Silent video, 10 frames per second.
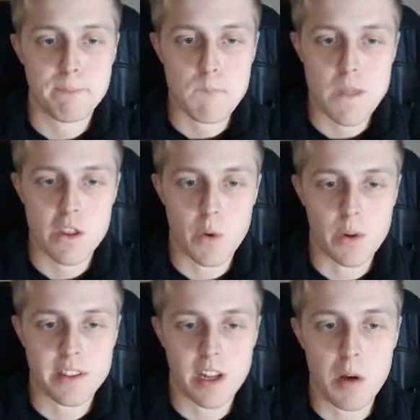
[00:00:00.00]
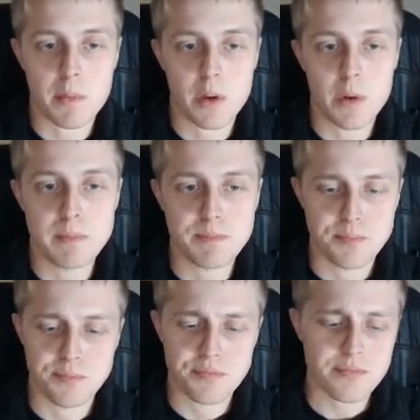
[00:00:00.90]
So we're going to let the upload.
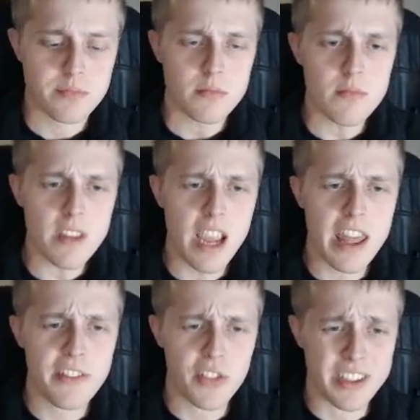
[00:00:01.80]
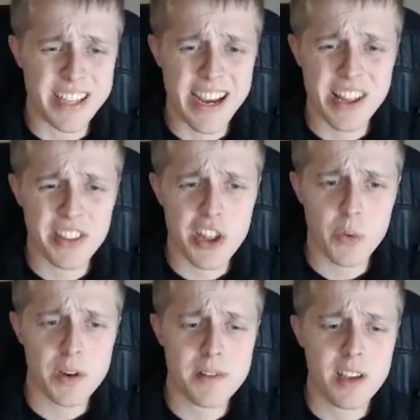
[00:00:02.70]
And for the text on this
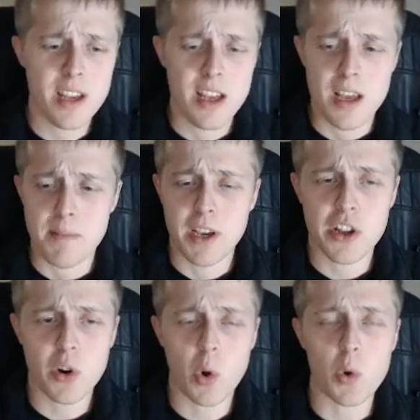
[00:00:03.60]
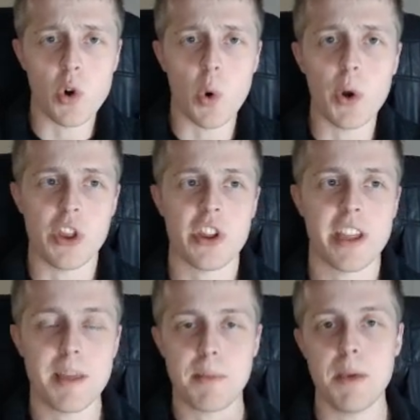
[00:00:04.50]
one, because our whole goal is just to
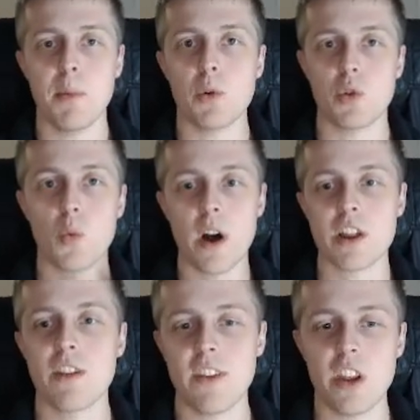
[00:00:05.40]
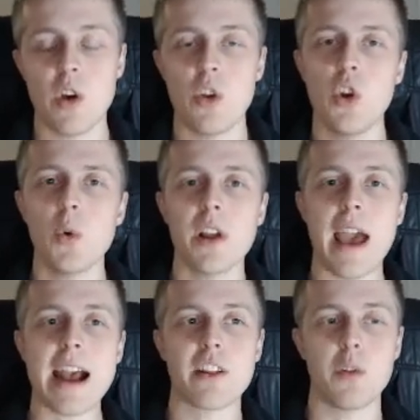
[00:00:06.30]
get people to watch the video, you don't want to
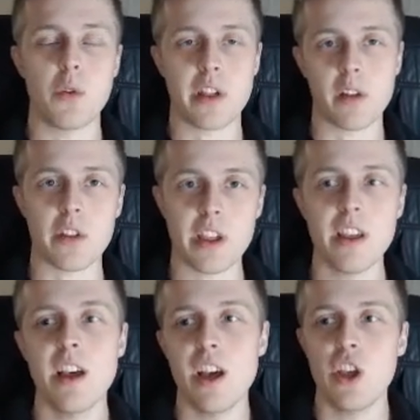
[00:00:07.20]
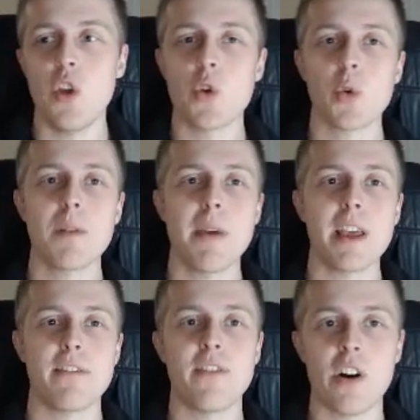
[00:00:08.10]
act too salesy. You just want to make
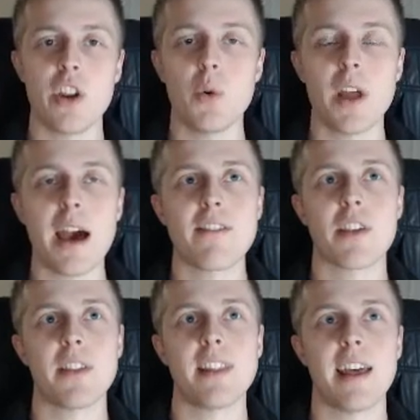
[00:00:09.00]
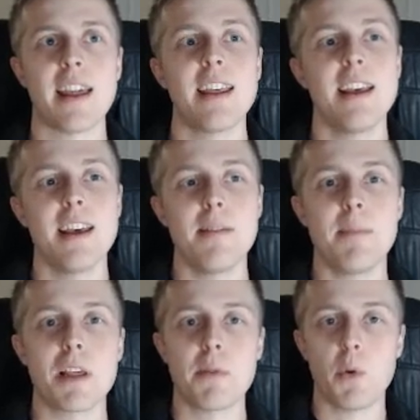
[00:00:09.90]
it fun. You want to have something that
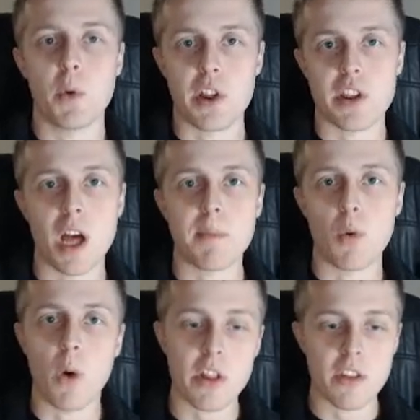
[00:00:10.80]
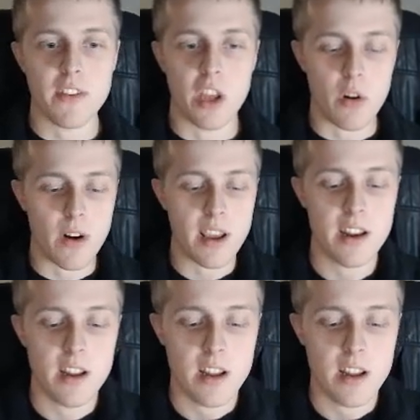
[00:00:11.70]
makes people want to stop and watch the video, right?